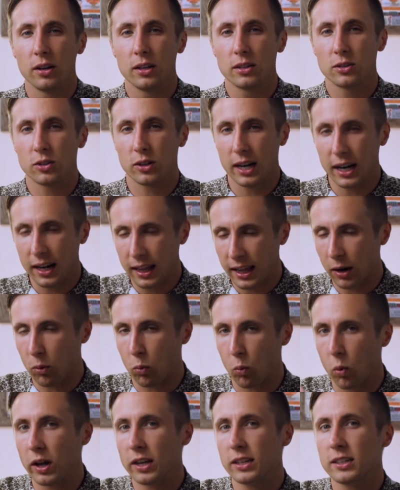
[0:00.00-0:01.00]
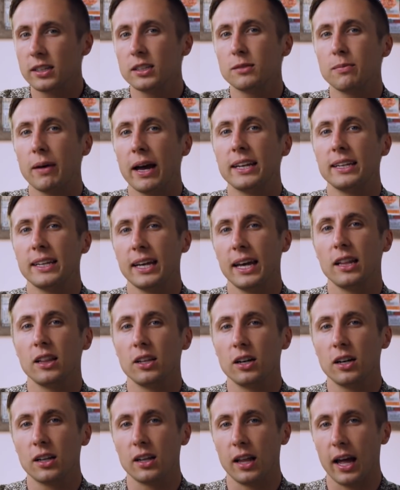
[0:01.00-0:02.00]
So kind of like, what does my day
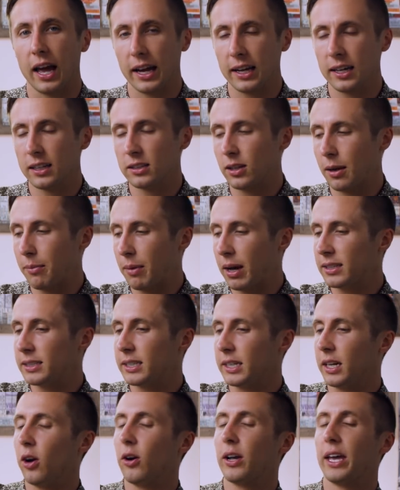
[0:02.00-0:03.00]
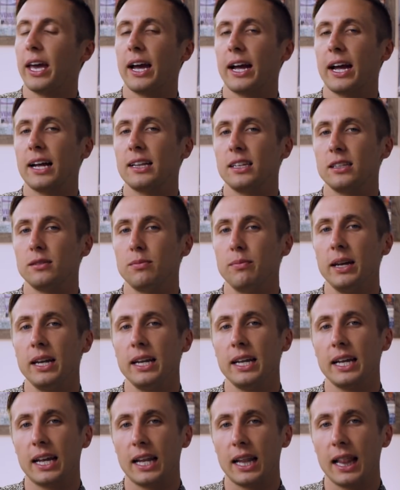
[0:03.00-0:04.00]
look like? And so I might see, okay, I got this
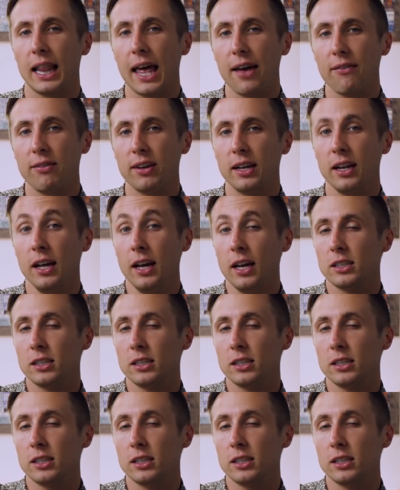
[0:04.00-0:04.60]
meeting at 11.